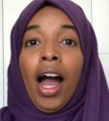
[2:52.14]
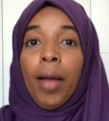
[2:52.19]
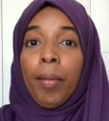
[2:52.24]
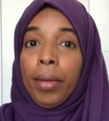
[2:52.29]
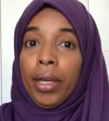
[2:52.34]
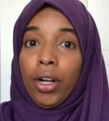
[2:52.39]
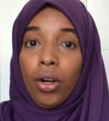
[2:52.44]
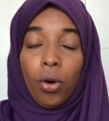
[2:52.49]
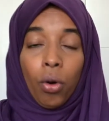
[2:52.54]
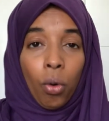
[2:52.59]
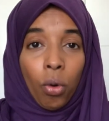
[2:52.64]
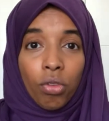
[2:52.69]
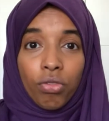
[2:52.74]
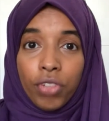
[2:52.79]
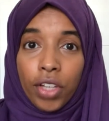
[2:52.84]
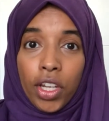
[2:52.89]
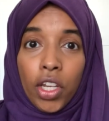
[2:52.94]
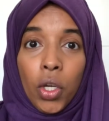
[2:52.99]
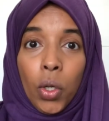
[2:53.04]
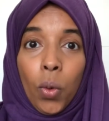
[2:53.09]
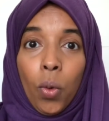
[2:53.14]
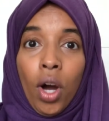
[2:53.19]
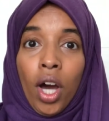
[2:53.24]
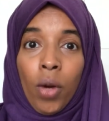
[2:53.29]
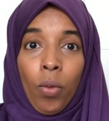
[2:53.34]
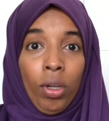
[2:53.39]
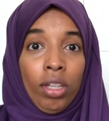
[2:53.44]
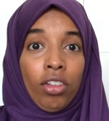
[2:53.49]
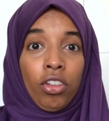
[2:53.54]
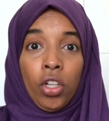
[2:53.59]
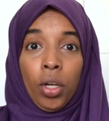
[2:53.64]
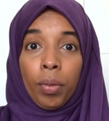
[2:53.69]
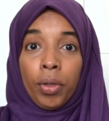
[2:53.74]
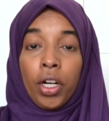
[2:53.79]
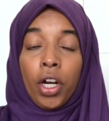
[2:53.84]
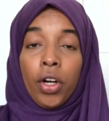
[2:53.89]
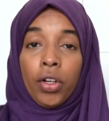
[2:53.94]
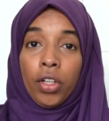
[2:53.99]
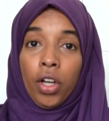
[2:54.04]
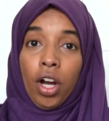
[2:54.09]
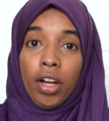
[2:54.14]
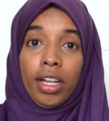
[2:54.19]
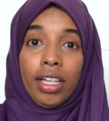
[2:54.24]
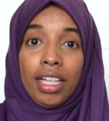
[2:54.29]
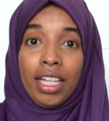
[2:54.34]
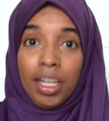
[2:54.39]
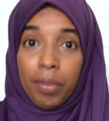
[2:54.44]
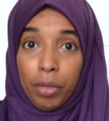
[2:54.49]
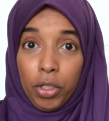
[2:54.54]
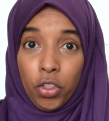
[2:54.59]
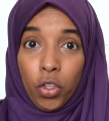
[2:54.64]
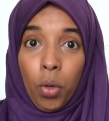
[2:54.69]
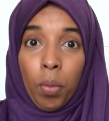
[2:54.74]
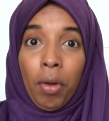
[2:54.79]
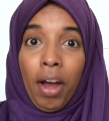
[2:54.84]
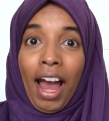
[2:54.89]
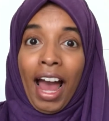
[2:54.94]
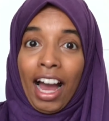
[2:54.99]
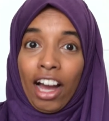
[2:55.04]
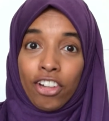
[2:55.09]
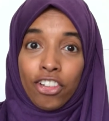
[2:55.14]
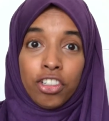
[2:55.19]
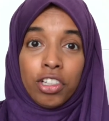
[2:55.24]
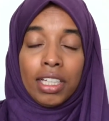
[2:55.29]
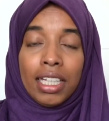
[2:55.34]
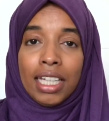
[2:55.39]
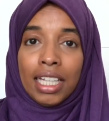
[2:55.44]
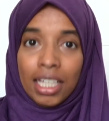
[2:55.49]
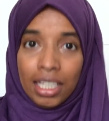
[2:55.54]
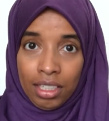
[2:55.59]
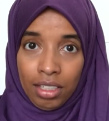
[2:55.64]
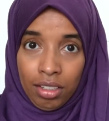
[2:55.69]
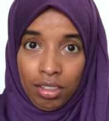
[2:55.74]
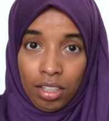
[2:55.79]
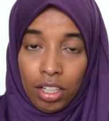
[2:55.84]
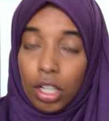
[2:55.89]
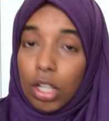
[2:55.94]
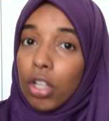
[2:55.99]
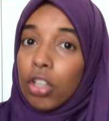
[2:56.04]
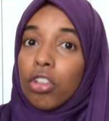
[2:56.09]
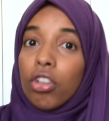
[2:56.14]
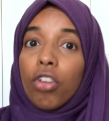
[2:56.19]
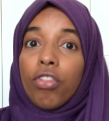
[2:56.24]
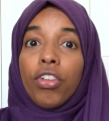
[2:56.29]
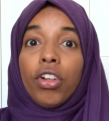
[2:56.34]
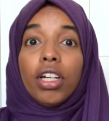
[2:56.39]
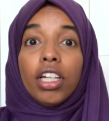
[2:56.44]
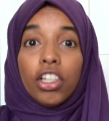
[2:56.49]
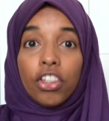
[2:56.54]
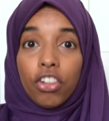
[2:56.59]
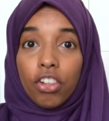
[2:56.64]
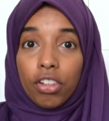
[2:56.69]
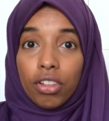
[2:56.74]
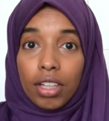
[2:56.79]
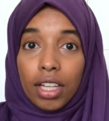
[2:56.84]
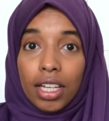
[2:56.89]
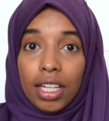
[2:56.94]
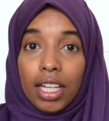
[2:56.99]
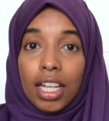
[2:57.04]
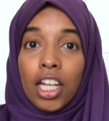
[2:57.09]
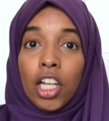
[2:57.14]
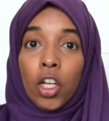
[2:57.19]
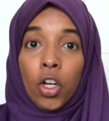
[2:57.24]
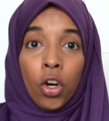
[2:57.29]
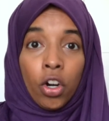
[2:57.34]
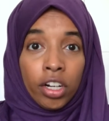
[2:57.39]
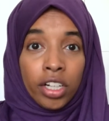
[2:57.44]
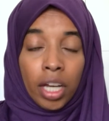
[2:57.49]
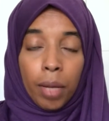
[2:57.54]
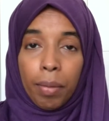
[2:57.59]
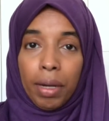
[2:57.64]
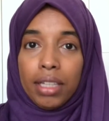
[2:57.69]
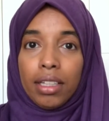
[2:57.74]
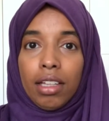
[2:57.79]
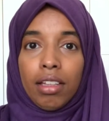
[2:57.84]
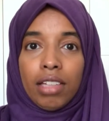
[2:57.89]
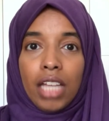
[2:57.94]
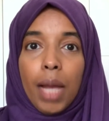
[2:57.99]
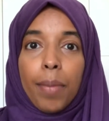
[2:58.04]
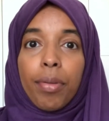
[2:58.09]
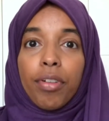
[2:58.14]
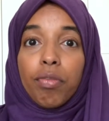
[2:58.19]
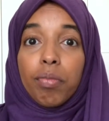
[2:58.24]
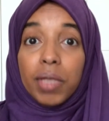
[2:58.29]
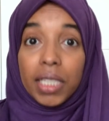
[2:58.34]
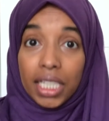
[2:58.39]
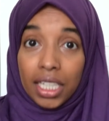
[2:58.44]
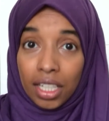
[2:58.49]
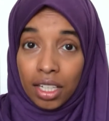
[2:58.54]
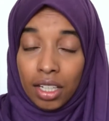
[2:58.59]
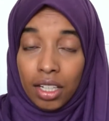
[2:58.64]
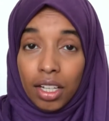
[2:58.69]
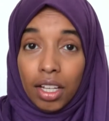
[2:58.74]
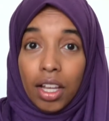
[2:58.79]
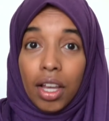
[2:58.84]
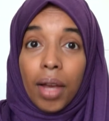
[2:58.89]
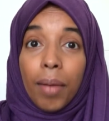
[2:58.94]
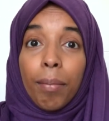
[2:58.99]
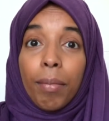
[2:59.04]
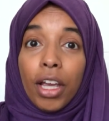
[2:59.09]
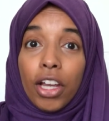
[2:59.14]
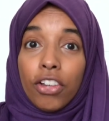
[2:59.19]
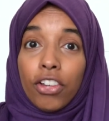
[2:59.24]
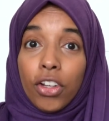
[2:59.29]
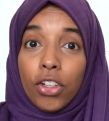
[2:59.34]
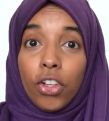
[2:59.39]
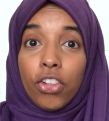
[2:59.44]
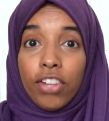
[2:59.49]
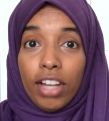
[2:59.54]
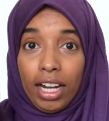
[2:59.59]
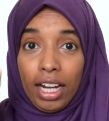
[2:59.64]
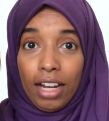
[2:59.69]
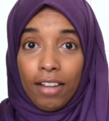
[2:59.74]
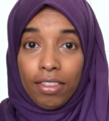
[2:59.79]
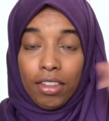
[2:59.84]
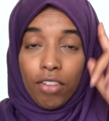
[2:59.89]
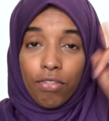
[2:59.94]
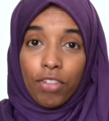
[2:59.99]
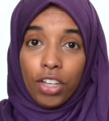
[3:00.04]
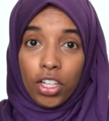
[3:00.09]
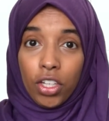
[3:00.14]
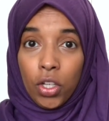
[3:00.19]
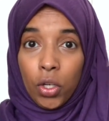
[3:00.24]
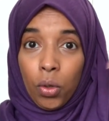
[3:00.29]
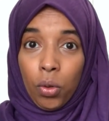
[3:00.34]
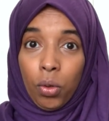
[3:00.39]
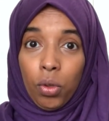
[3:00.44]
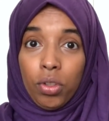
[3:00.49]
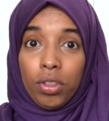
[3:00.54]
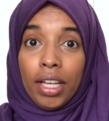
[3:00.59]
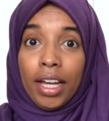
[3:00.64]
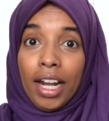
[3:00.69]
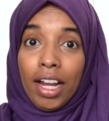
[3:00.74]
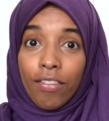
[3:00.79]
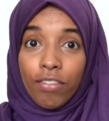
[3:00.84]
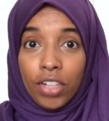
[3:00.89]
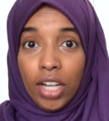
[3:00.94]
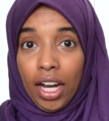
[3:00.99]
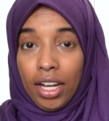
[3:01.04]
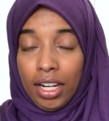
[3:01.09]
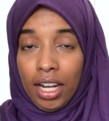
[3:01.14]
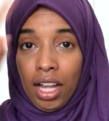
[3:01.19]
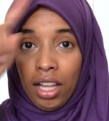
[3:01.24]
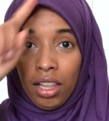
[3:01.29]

made a whole video on what subchorionic hematoma actually is. So if you're interested in learning about this type of bleeding, make sure you check out the video that I've done. I'll